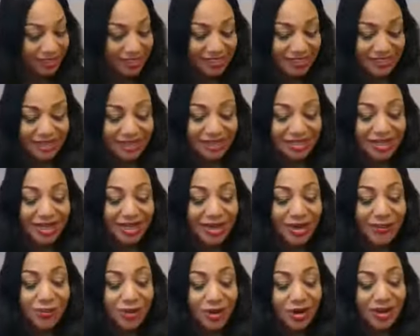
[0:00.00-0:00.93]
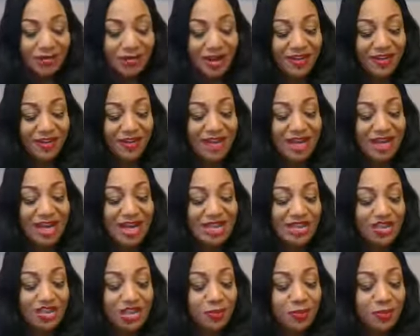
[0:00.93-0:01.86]
She said, "Good morning, my friend. I
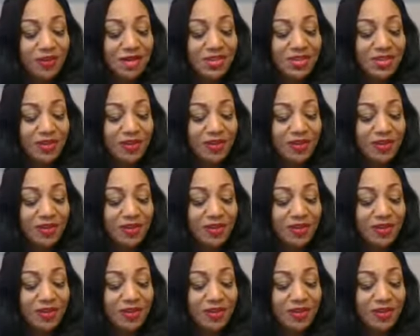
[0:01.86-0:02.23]
just peeked in